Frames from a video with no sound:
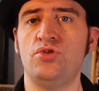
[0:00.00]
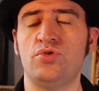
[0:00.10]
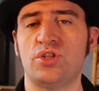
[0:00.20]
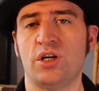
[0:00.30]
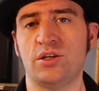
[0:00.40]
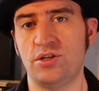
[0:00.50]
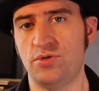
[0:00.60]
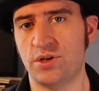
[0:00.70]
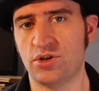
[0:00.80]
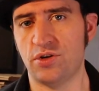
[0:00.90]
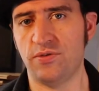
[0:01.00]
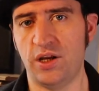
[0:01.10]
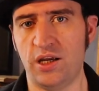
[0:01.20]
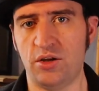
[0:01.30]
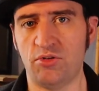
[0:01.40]
as you started doing stuff
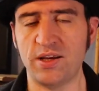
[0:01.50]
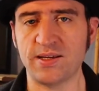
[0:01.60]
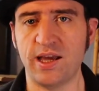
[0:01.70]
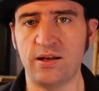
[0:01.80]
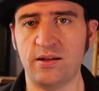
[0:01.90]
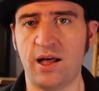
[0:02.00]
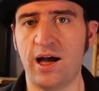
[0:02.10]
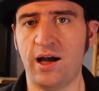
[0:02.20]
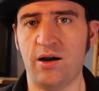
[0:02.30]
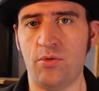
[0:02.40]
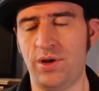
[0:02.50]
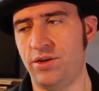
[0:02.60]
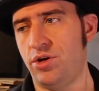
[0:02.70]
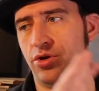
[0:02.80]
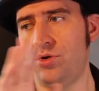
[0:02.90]
in grayscale
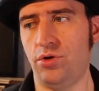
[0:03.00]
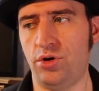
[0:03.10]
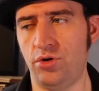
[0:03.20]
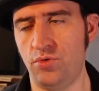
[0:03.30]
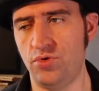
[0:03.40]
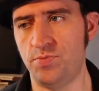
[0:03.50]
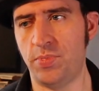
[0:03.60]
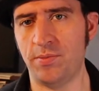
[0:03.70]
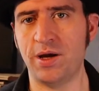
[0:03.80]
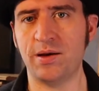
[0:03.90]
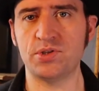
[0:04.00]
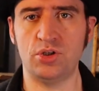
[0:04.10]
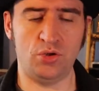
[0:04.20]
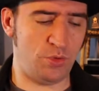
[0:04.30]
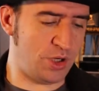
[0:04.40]
with huge
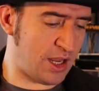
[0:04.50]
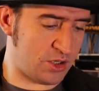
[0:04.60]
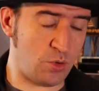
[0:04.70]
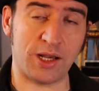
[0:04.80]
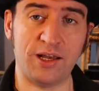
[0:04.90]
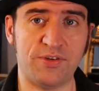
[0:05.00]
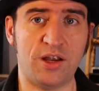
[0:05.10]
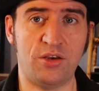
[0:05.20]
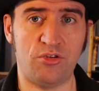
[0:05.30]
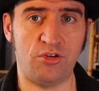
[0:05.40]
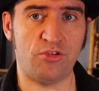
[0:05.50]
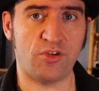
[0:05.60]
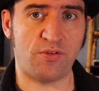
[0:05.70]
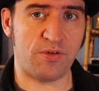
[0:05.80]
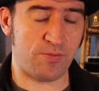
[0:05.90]
bitmaps, you would quickly find
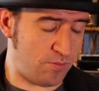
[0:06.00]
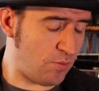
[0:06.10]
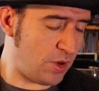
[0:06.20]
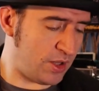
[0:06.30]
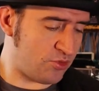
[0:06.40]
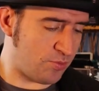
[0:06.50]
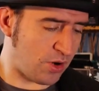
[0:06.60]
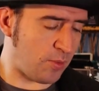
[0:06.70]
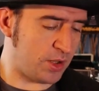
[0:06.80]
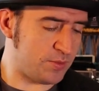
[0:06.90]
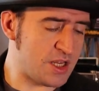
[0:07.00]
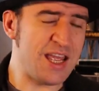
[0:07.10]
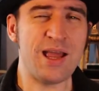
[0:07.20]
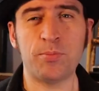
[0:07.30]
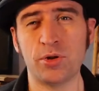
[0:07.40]
yourself in some problems.
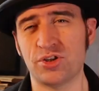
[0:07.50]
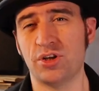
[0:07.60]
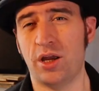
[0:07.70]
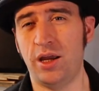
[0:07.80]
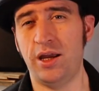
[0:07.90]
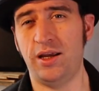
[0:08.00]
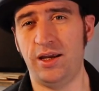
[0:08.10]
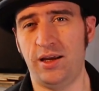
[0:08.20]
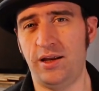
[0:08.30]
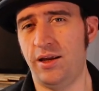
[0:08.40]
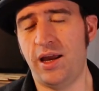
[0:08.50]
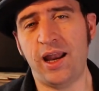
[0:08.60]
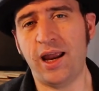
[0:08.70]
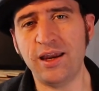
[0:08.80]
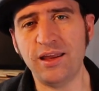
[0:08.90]
Plus,
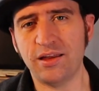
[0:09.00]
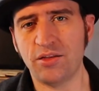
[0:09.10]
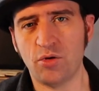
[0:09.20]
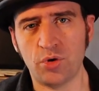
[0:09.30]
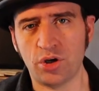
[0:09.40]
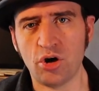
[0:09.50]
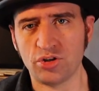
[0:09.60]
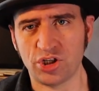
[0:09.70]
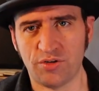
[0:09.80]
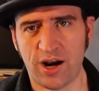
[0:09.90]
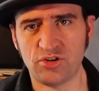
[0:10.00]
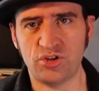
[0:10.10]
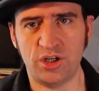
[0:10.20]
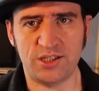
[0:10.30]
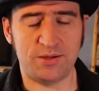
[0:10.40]
anything that would cause a
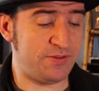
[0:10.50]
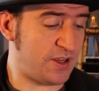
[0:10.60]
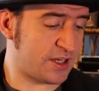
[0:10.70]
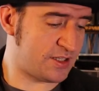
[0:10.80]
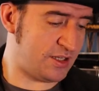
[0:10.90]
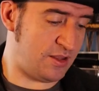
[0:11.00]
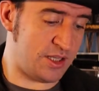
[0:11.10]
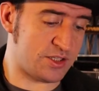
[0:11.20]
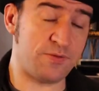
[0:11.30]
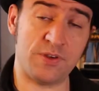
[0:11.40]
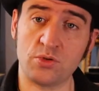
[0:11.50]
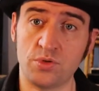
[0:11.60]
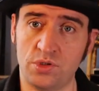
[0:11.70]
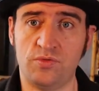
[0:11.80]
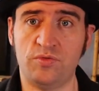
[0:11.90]
crash needs to be fixed. And this
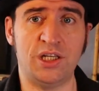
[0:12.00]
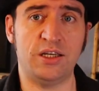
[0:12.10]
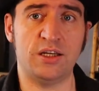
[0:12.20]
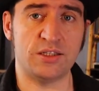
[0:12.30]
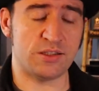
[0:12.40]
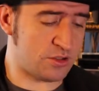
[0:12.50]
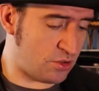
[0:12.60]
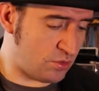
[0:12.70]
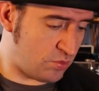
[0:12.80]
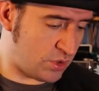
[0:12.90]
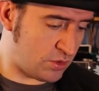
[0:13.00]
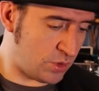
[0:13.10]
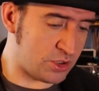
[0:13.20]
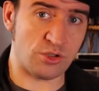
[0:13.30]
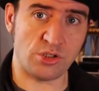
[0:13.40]
fix was really nice. So
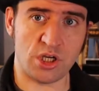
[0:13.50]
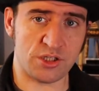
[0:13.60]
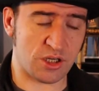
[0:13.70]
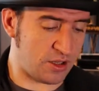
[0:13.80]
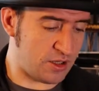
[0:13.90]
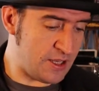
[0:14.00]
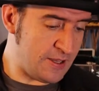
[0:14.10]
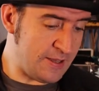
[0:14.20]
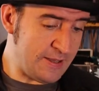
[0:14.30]
well done, Jessica.